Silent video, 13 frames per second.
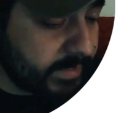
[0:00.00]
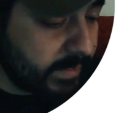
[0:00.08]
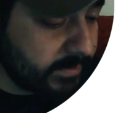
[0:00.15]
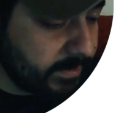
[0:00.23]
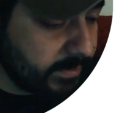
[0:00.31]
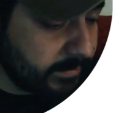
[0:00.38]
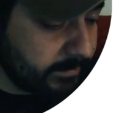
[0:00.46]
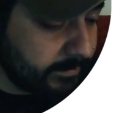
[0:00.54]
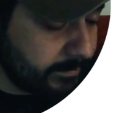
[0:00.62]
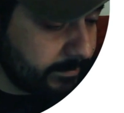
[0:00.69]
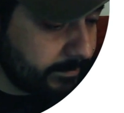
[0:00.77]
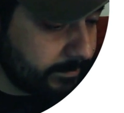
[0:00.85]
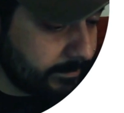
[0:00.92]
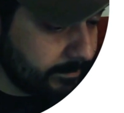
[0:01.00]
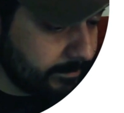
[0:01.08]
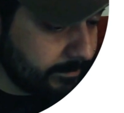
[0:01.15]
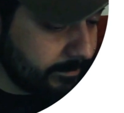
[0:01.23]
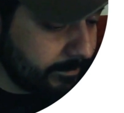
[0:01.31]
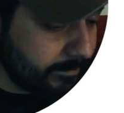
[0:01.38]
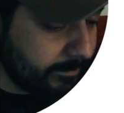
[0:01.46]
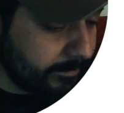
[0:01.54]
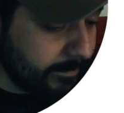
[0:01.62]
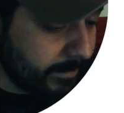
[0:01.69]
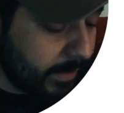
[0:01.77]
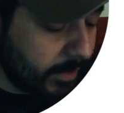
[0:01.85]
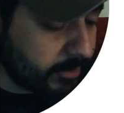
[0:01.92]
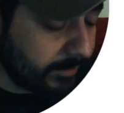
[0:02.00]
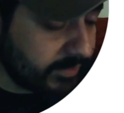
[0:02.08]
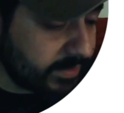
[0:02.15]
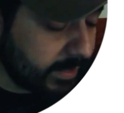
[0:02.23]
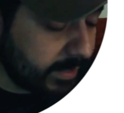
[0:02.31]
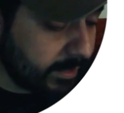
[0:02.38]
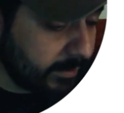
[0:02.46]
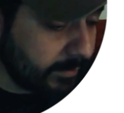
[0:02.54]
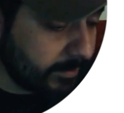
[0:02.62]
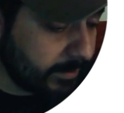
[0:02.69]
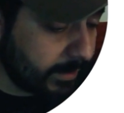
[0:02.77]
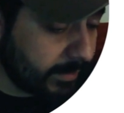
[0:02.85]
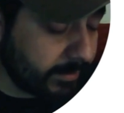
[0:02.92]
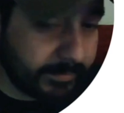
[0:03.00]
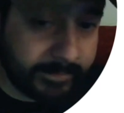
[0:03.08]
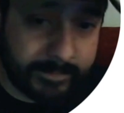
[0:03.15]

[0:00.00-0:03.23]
Sounds good. All right, Travis. Take care. Good luck.